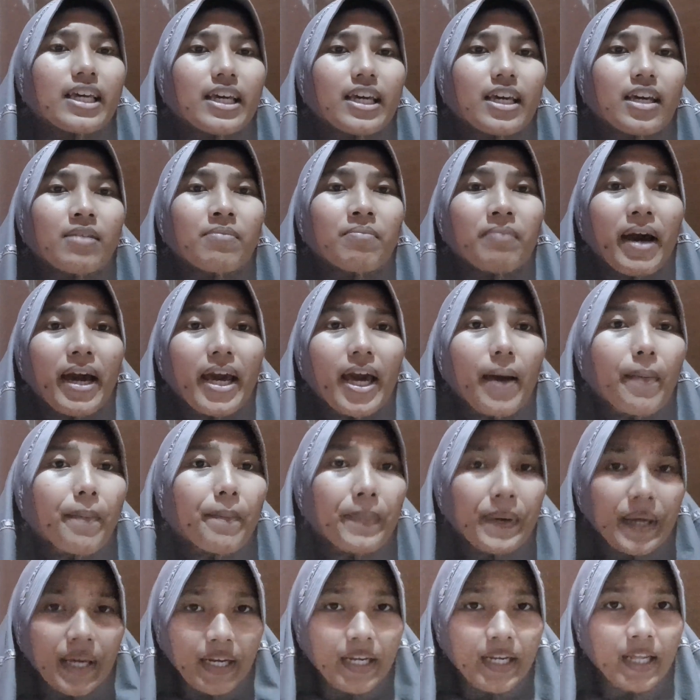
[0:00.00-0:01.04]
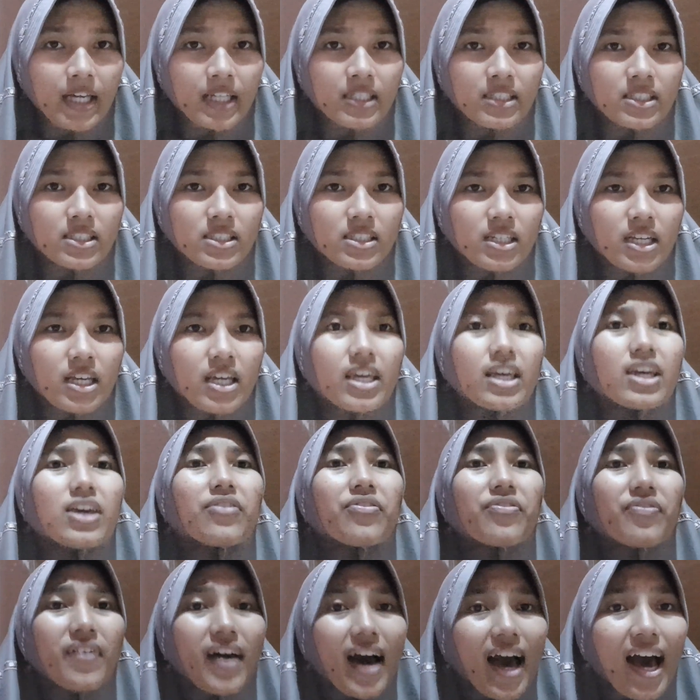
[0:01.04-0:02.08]
In my opinion, if
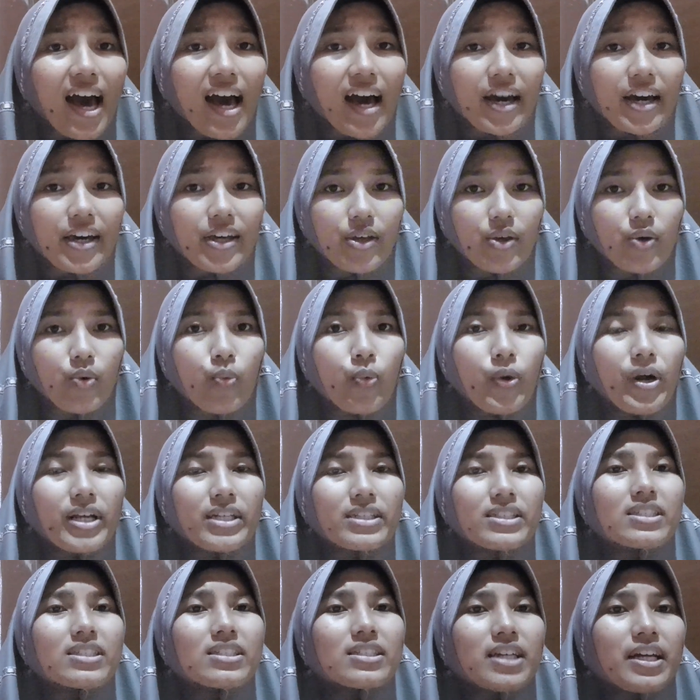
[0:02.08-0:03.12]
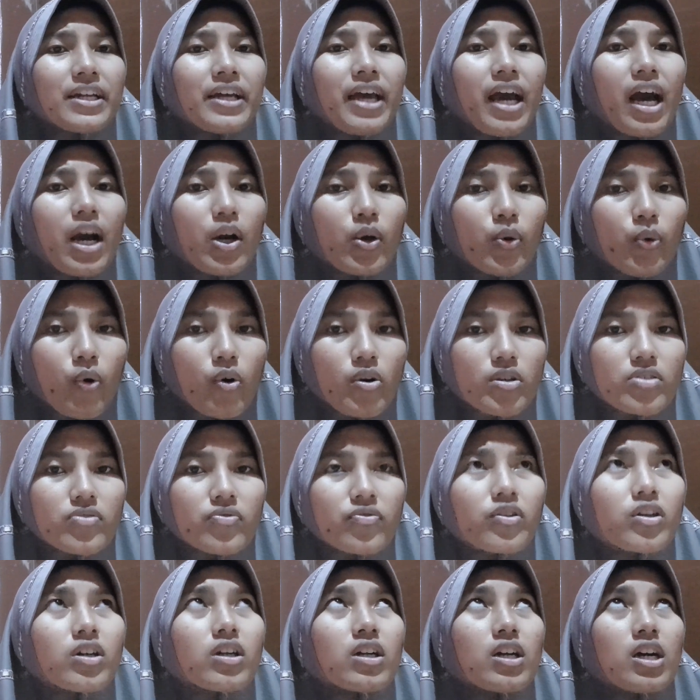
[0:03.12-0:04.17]
I were designing a course
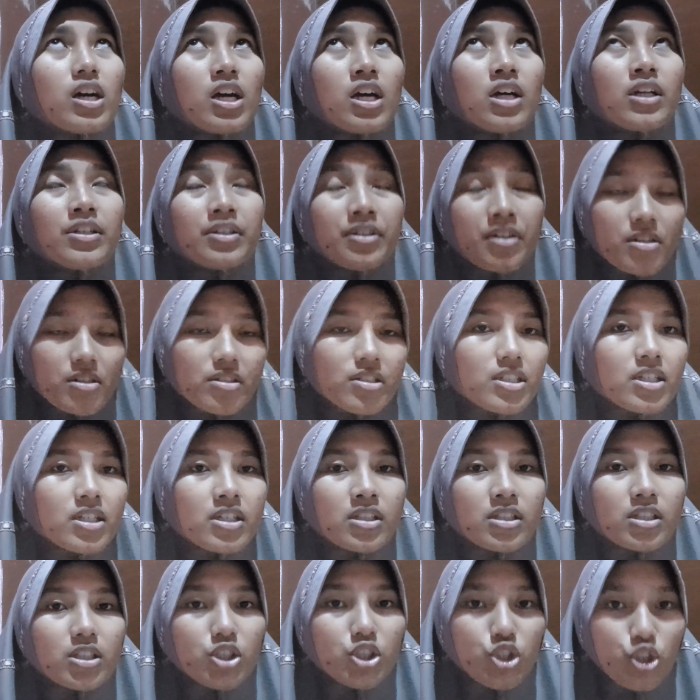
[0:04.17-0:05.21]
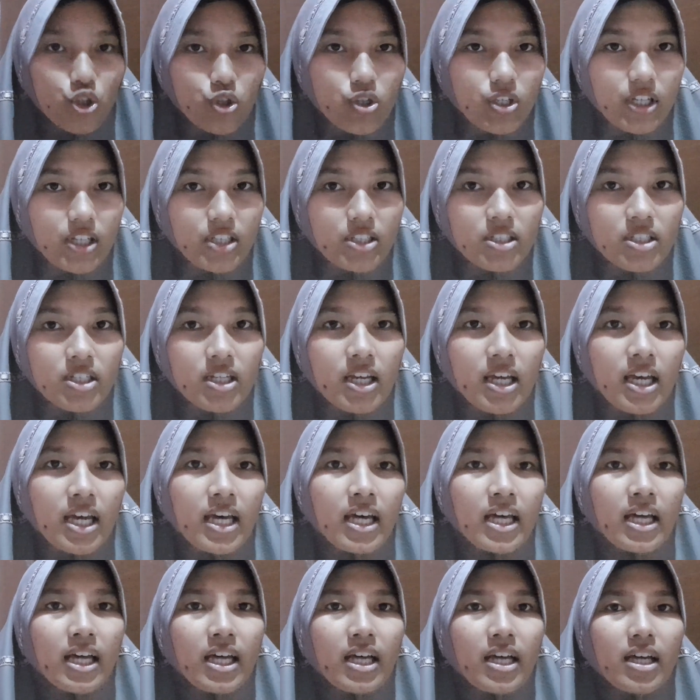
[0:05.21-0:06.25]
for nursing students,
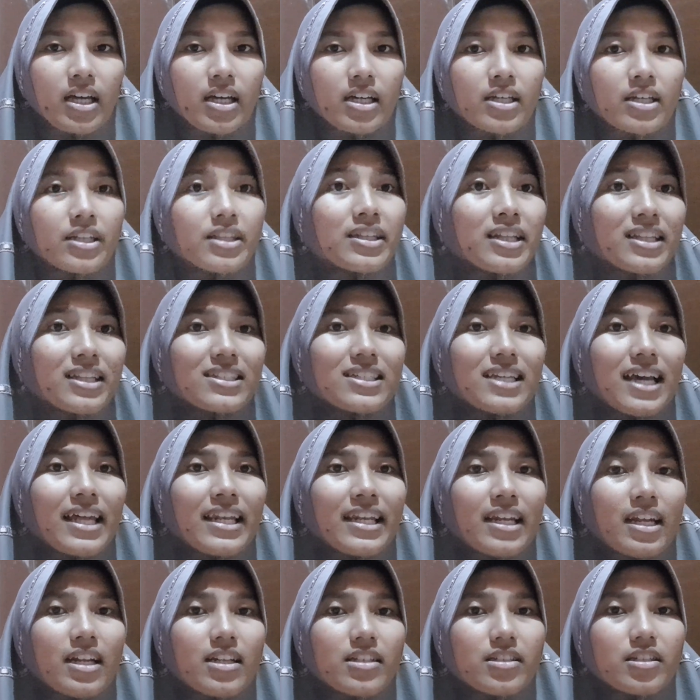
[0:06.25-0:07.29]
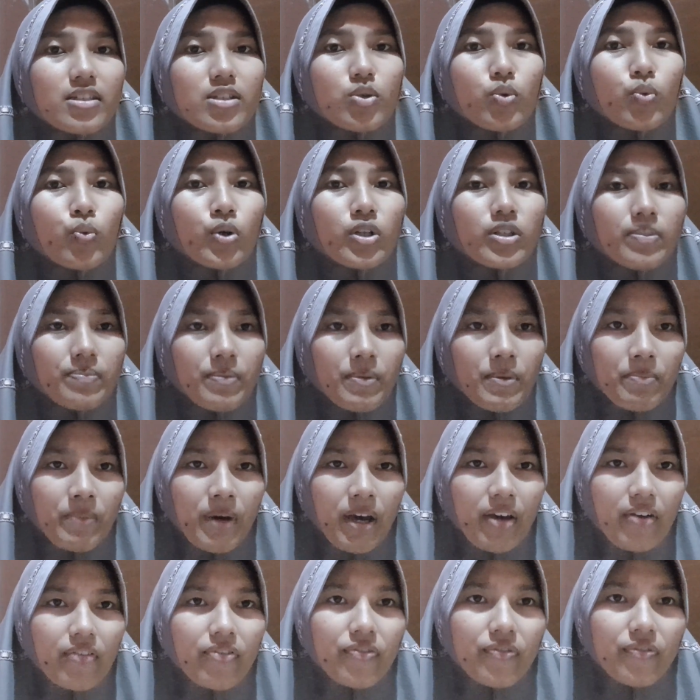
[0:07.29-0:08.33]
needs analysis would be
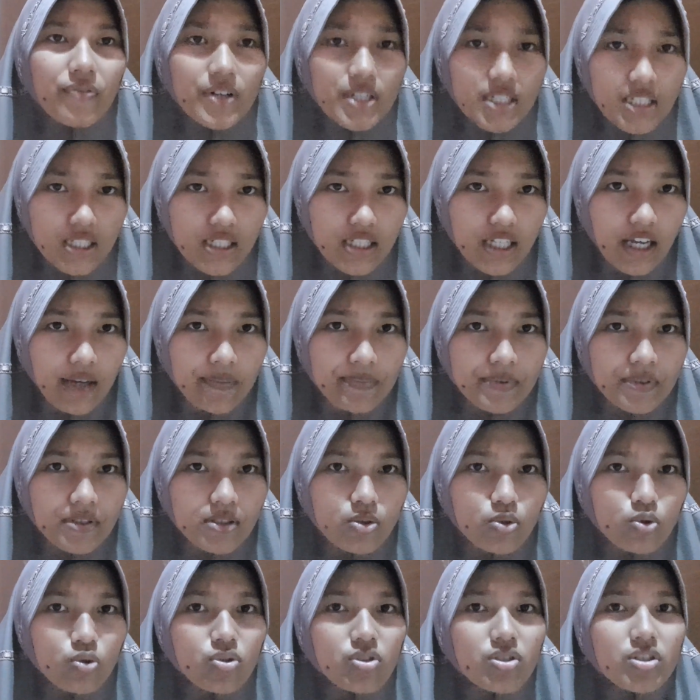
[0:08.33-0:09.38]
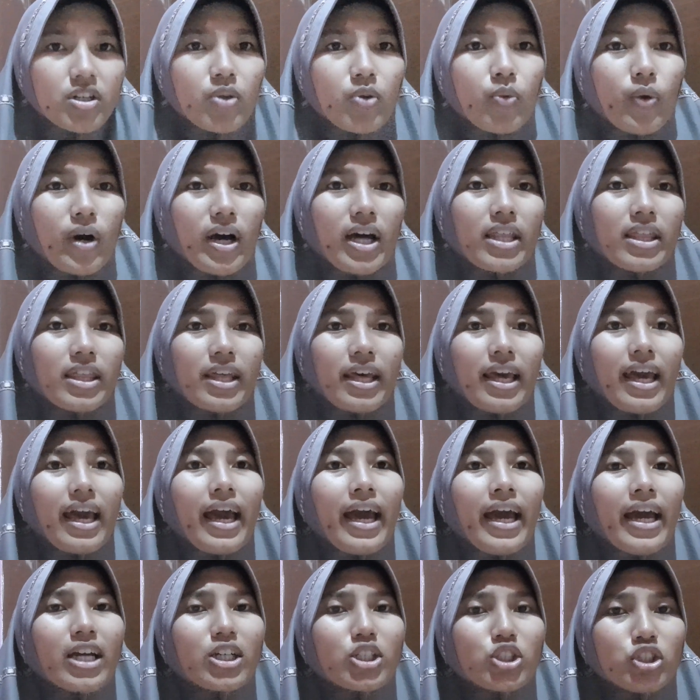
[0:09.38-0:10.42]
my first steps to see what they
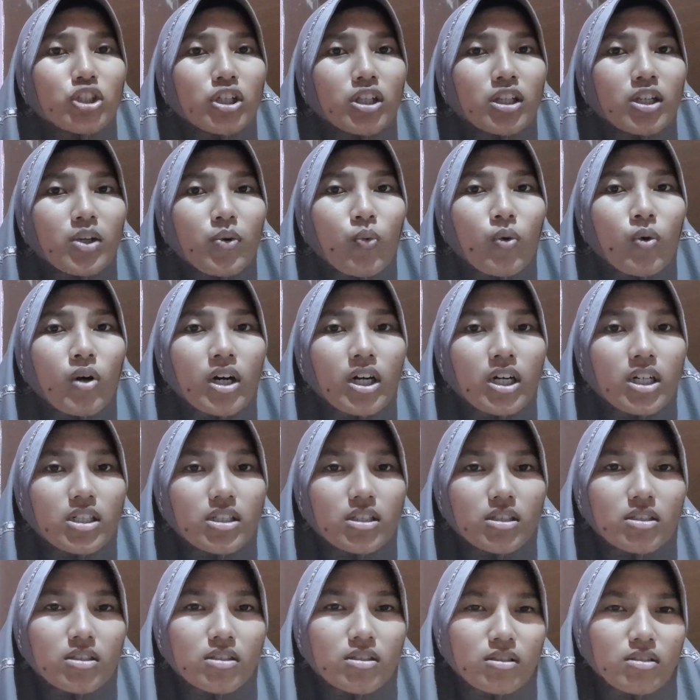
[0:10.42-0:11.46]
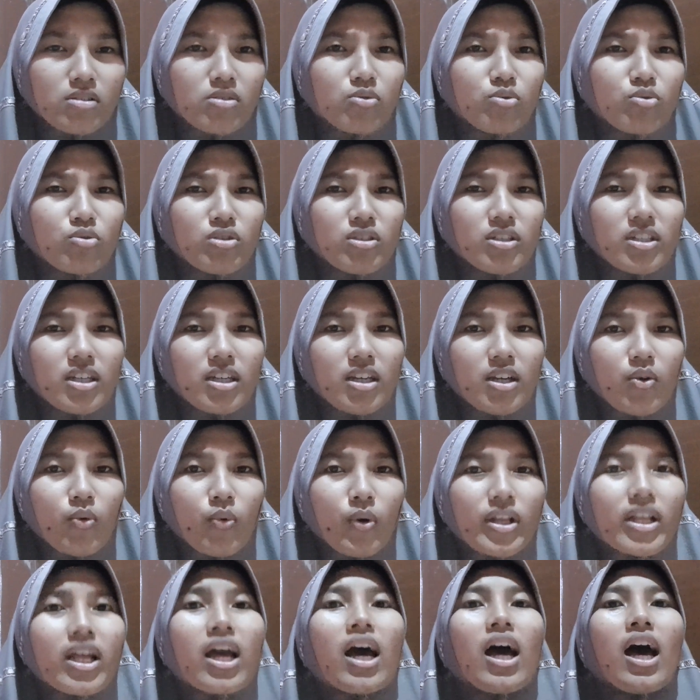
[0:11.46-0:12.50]
actually want, to see
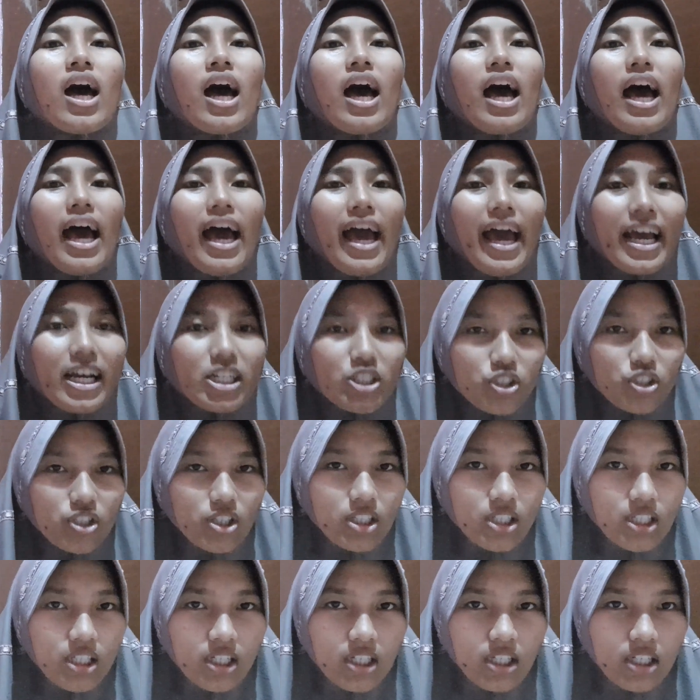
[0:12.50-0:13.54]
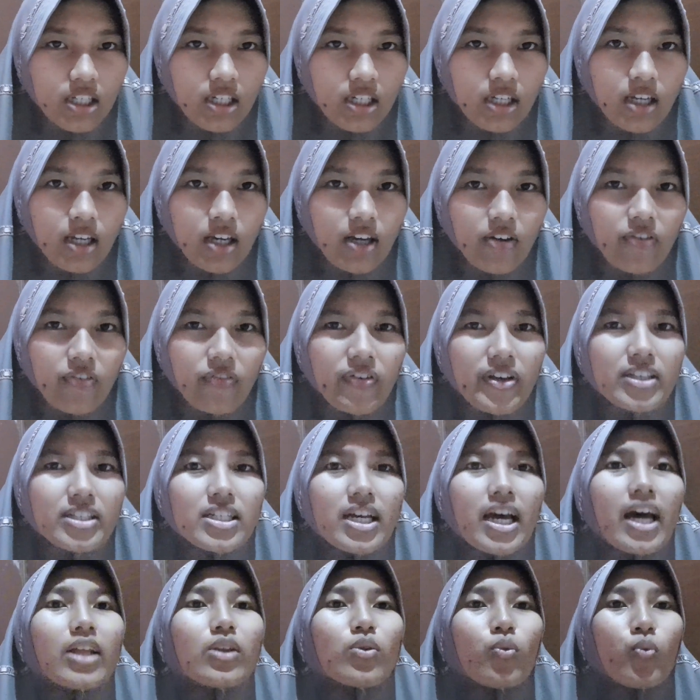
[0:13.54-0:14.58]
what actually face
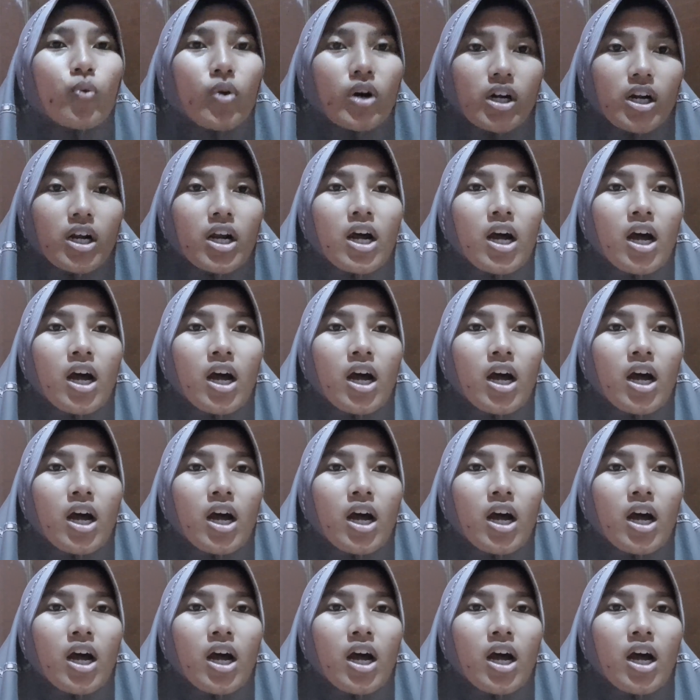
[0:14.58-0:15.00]
at work.